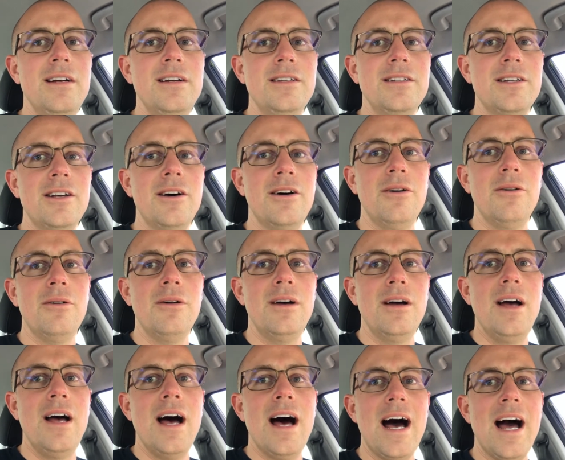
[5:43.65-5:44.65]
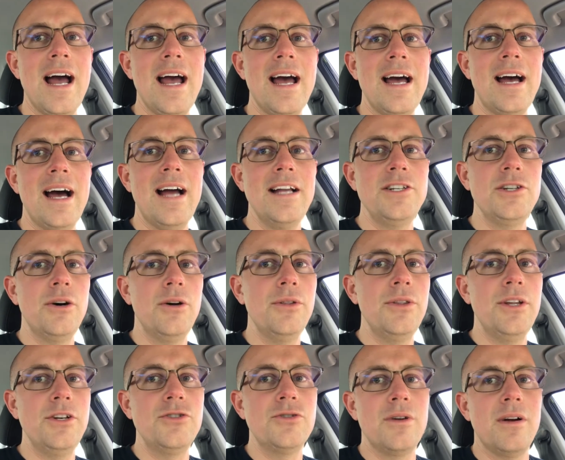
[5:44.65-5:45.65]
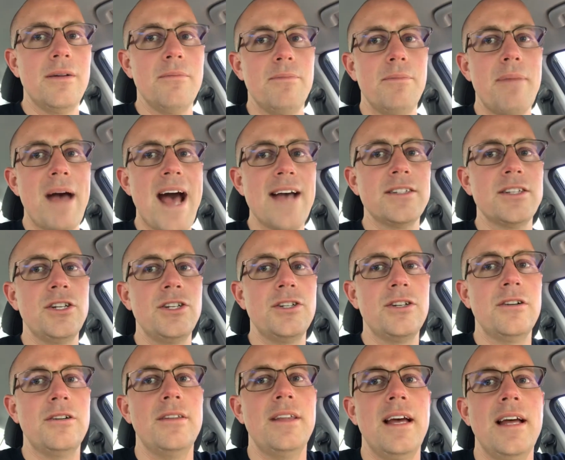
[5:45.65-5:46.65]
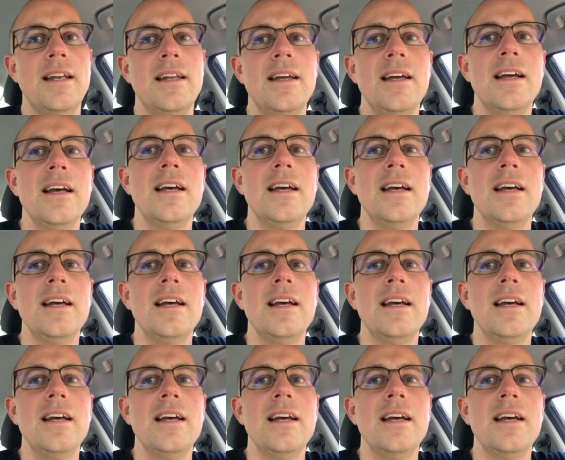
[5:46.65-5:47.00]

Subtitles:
So I told the passenger that